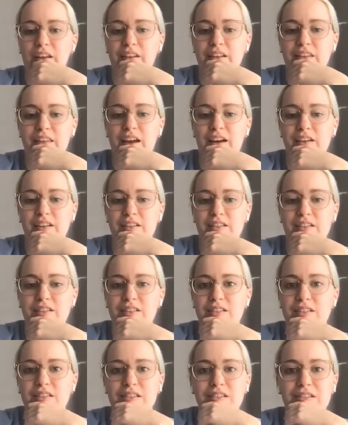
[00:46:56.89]
Like
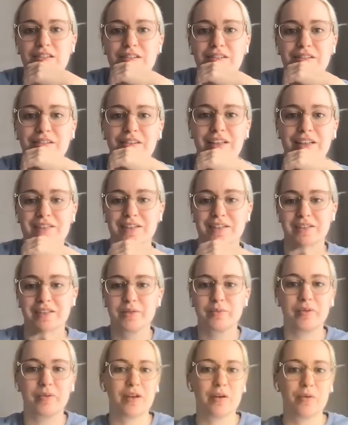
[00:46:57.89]
that's not
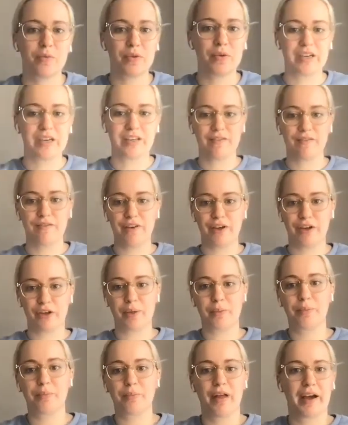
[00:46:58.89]
something that we can very
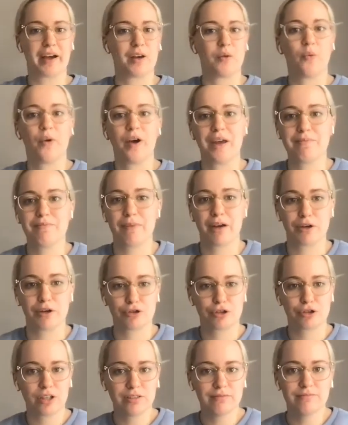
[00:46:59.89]
black and white
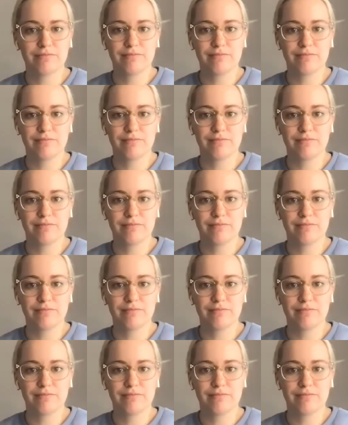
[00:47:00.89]
measure.